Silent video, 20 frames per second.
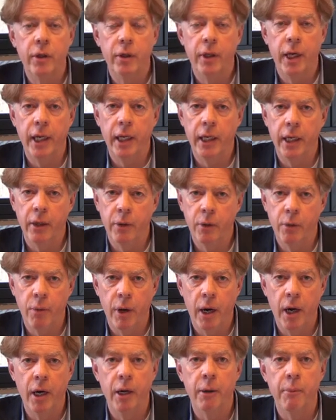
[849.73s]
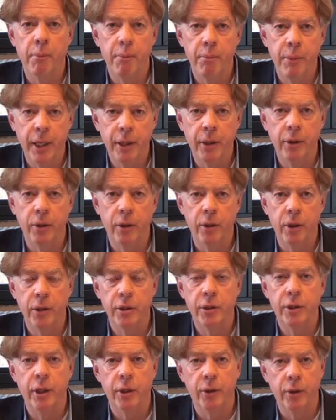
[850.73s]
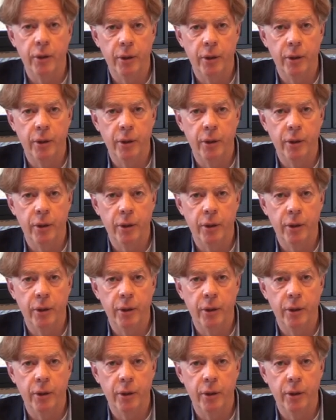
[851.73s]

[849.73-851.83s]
they acquire better knowledge than